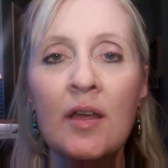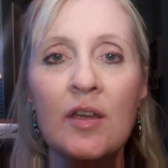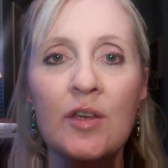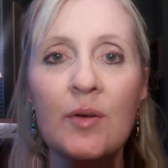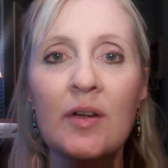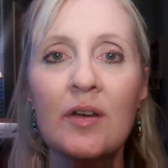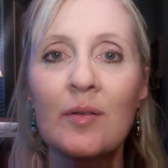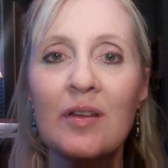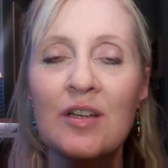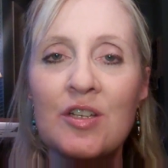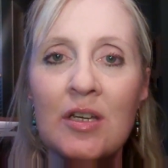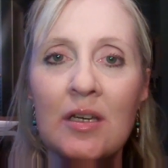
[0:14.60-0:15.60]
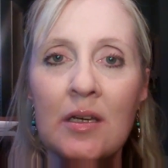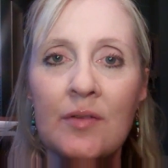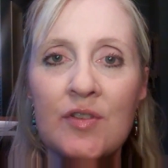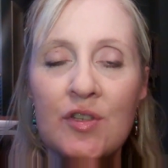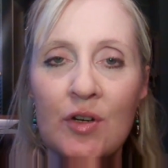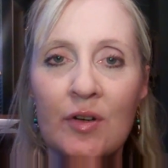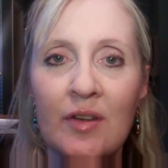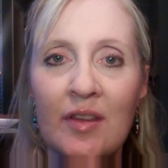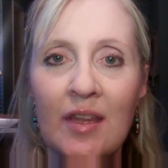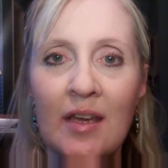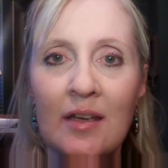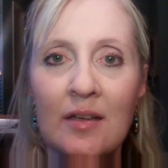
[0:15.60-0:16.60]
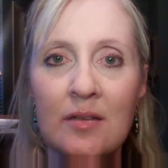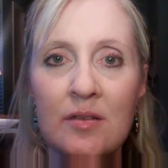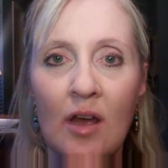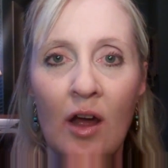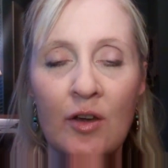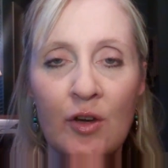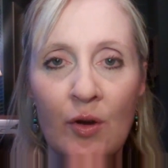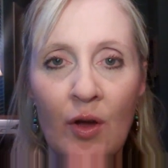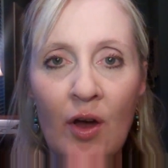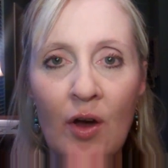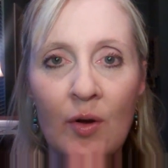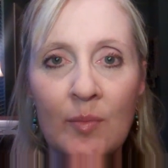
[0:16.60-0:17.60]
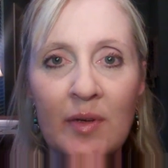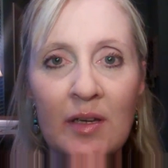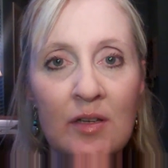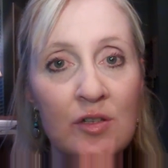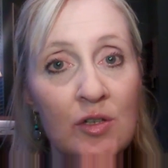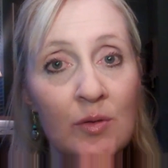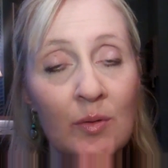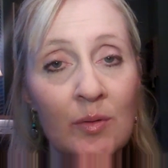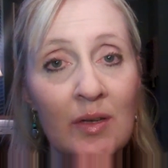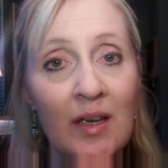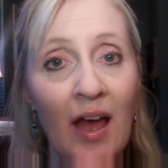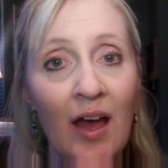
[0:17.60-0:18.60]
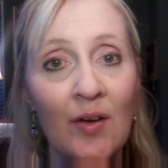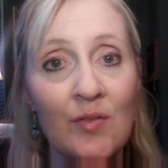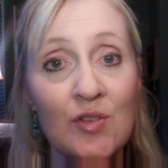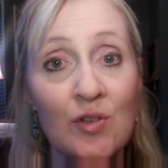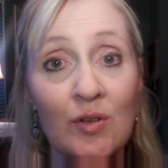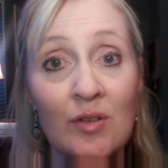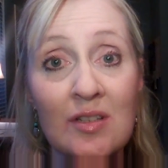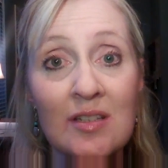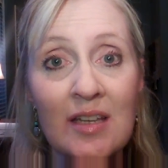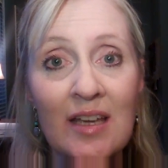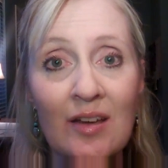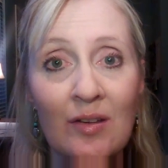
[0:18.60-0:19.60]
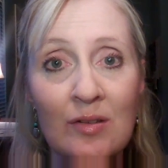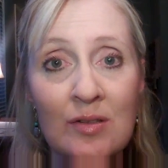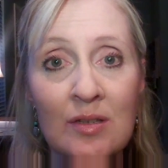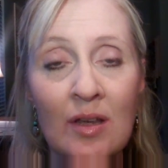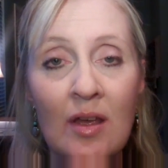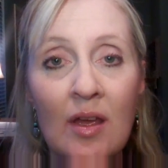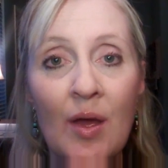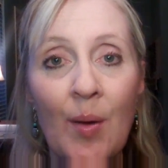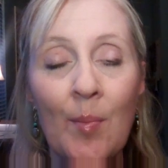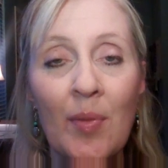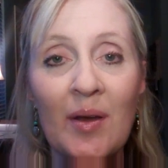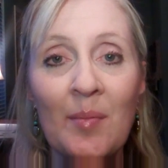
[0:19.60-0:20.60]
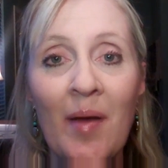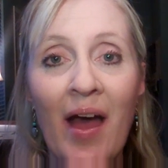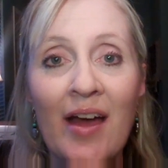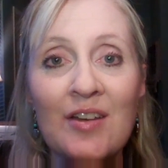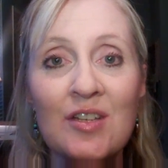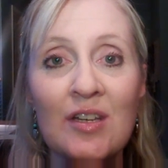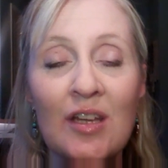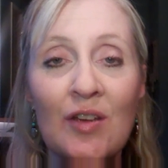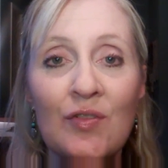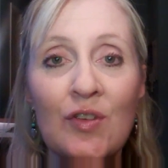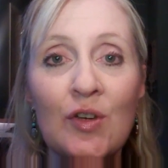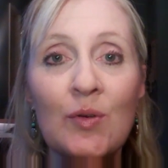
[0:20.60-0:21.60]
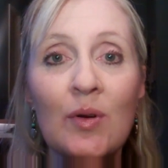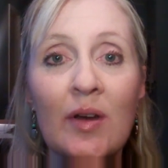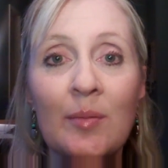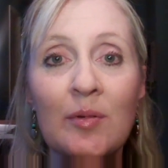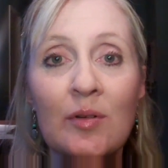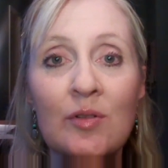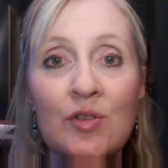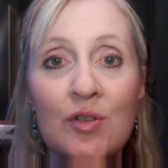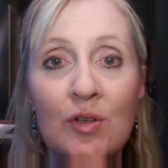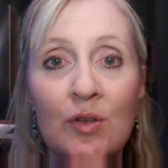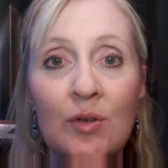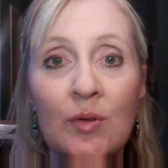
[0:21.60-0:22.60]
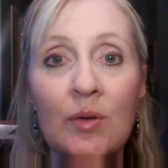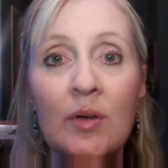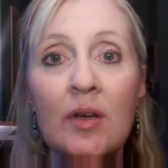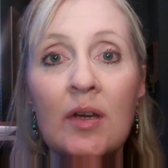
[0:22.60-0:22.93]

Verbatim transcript: You can only achieve certain things on your own because you only have certain skills. But imagine if you were able to